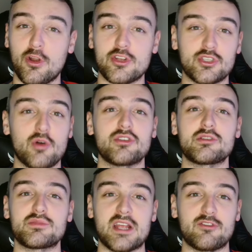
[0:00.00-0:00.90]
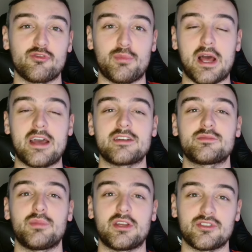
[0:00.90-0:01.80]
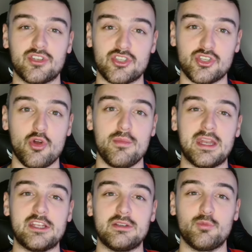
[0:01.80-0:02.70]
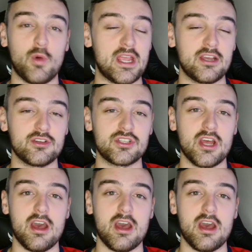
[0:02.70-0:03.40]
to sign some central players because there's so many wingers.